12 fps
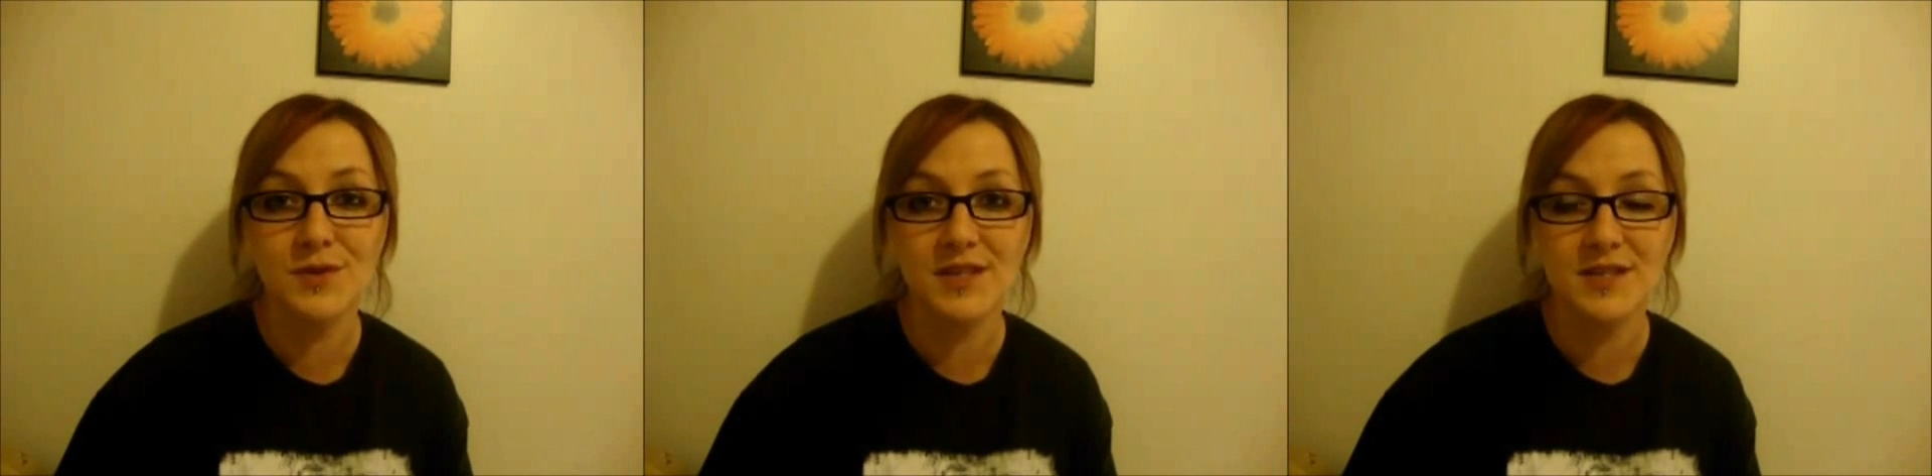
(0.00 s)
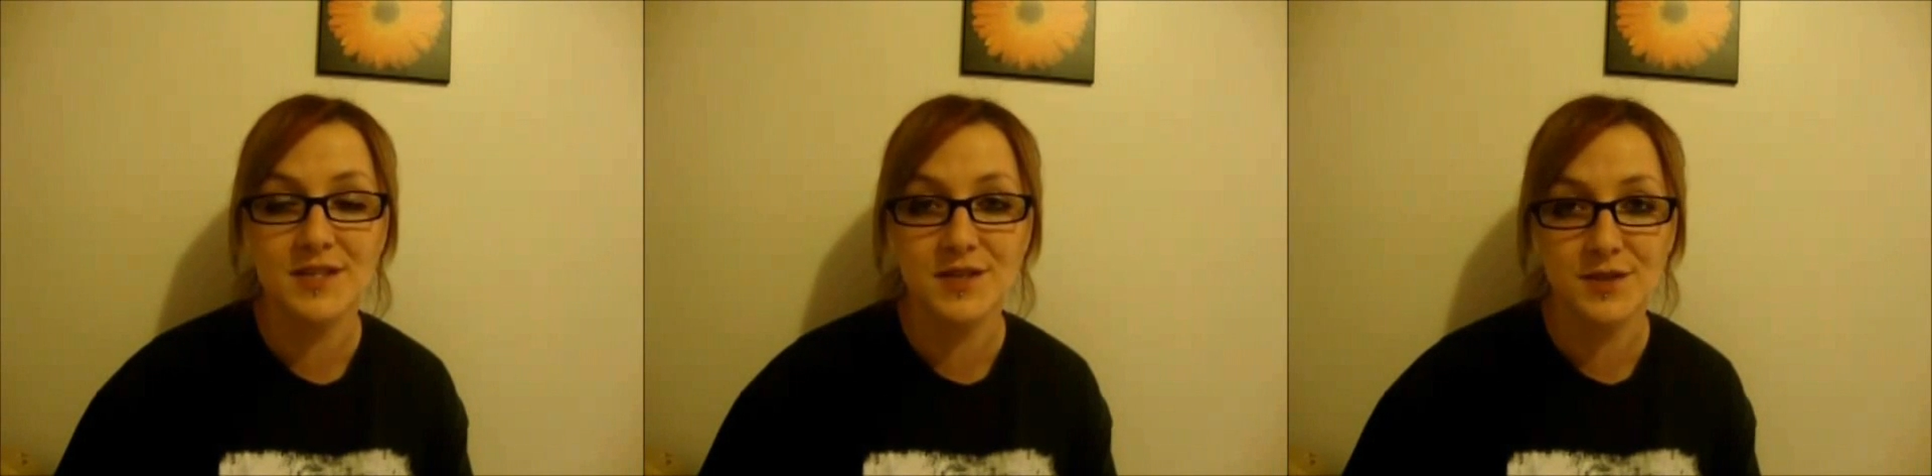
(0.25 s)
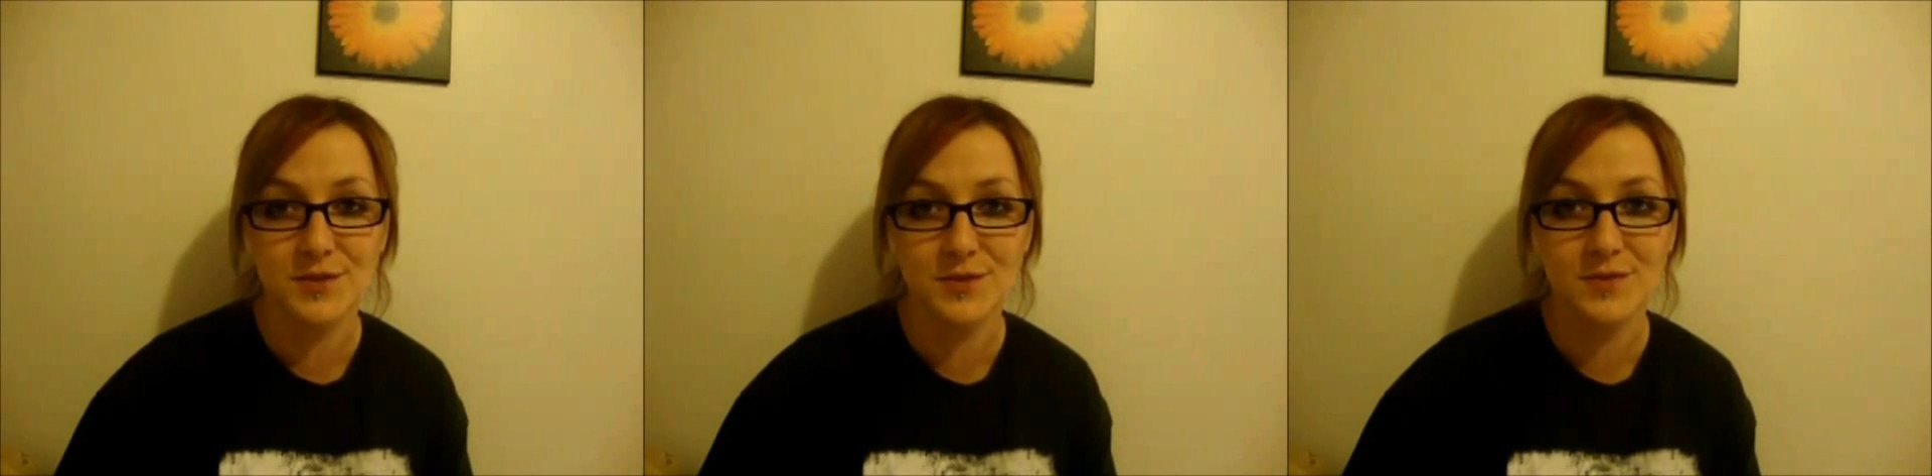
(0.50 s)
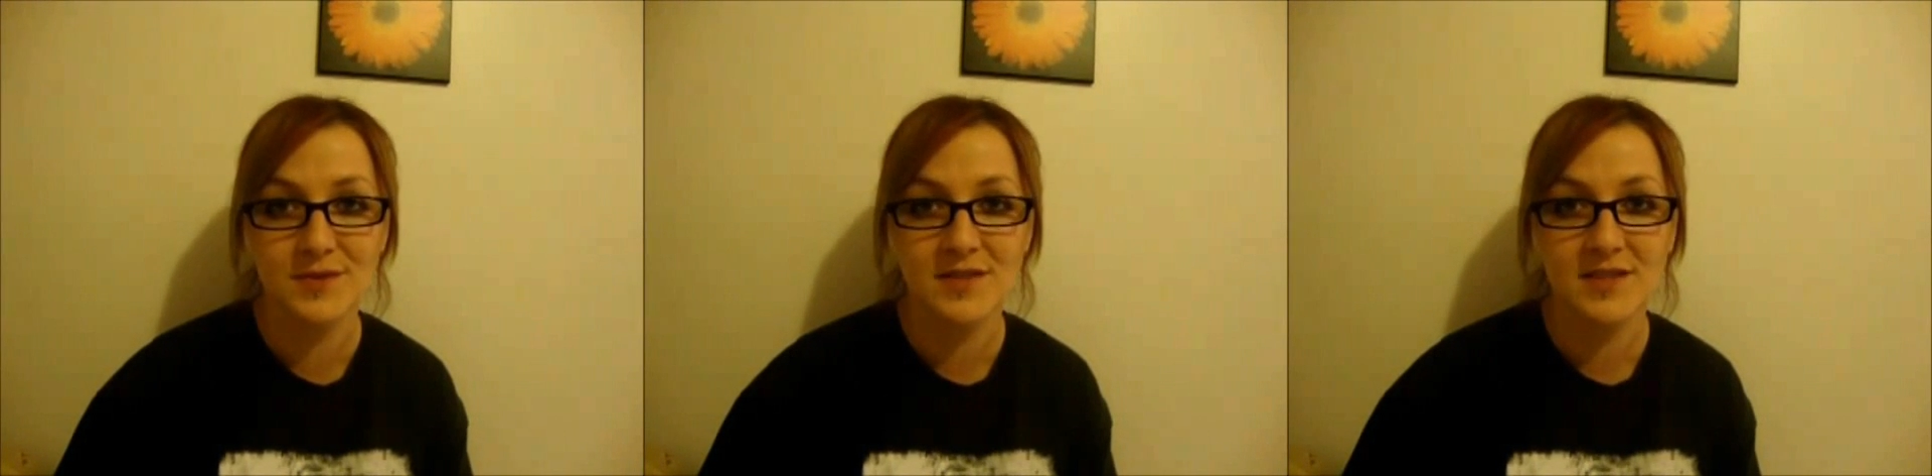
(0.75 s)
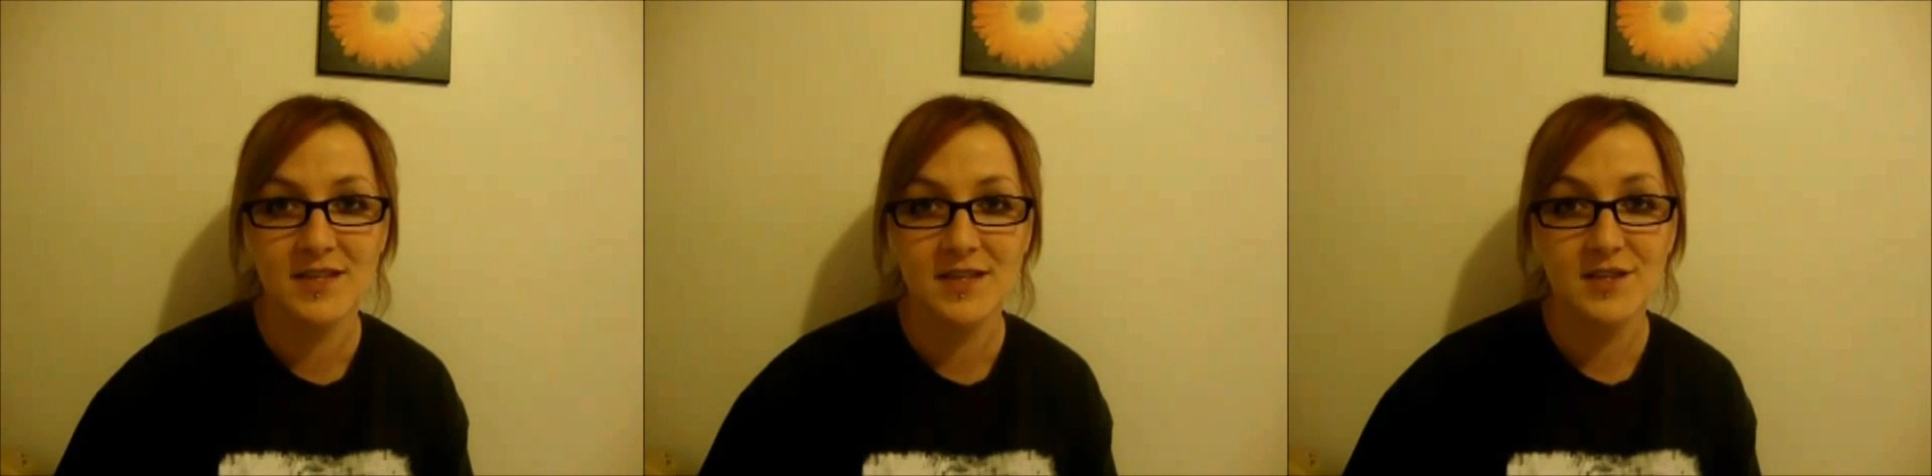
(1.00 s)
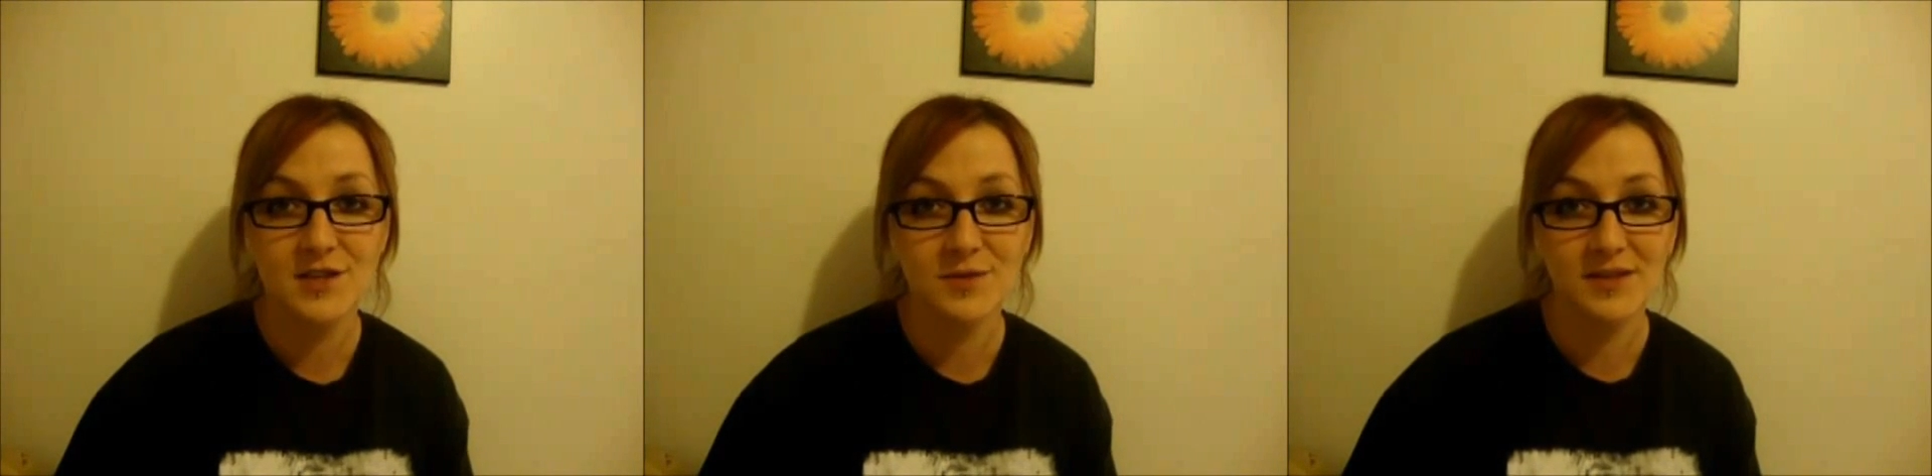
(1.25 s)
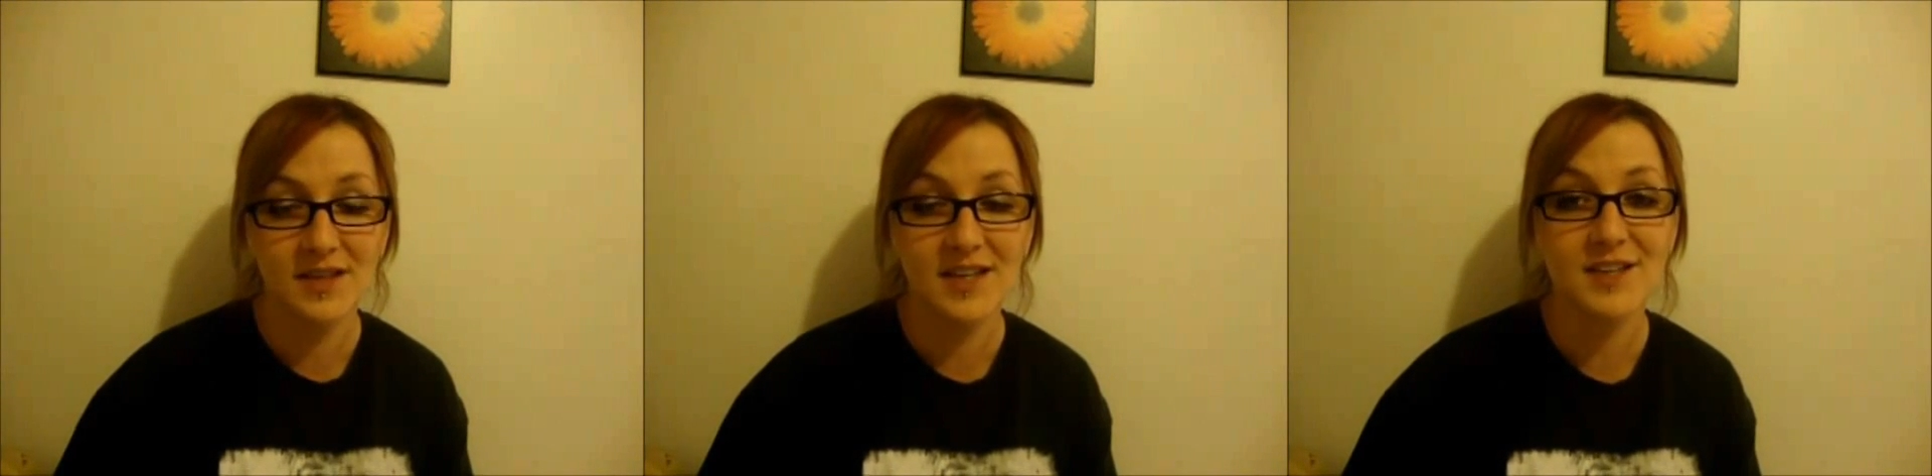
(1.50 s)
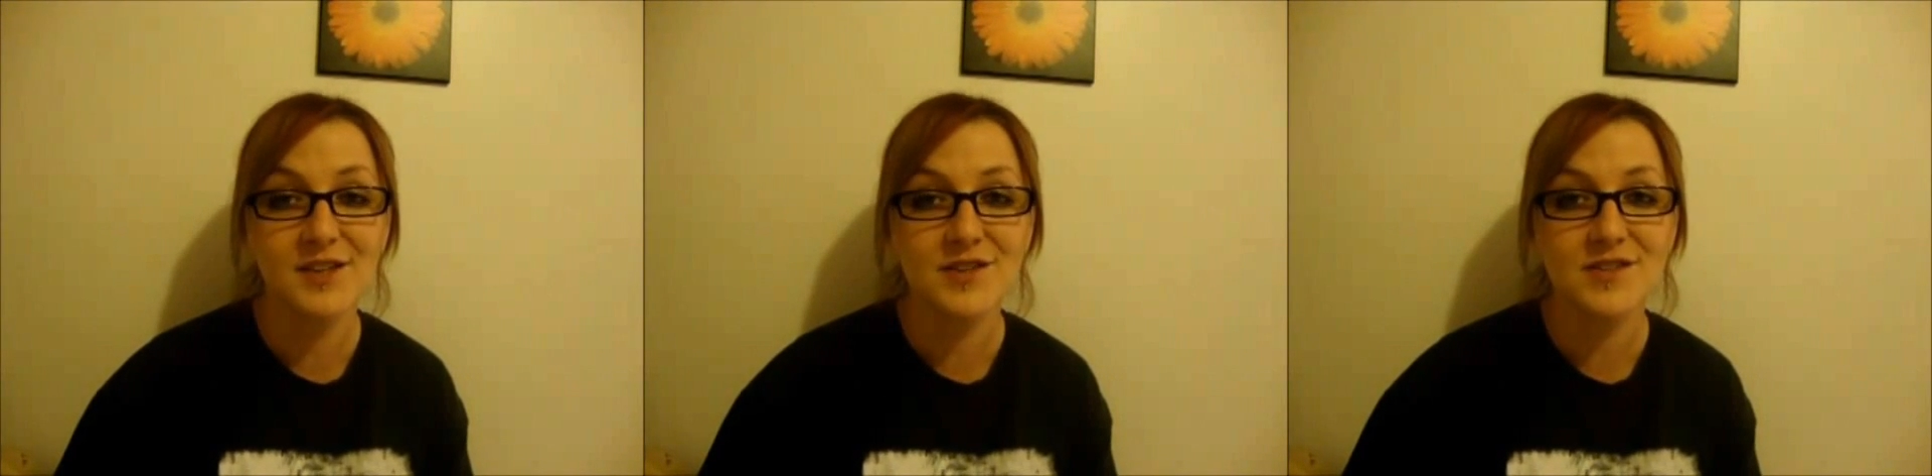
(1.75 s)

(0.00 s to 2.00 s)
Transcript: can do to enlighten